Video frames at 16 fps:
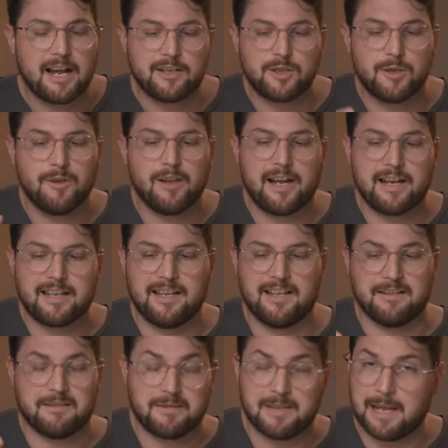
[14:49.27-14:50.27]
I do like
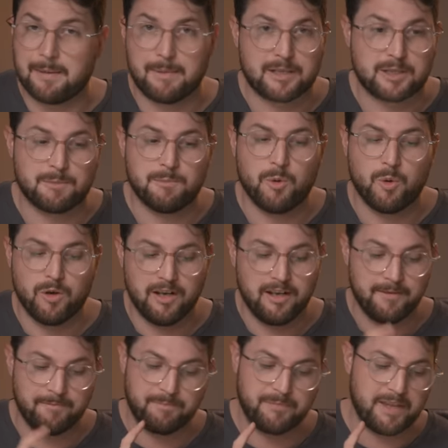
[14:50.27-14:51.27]
it that much
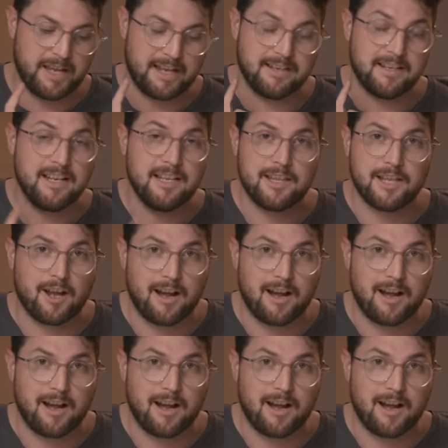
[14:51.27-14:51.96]
more, then the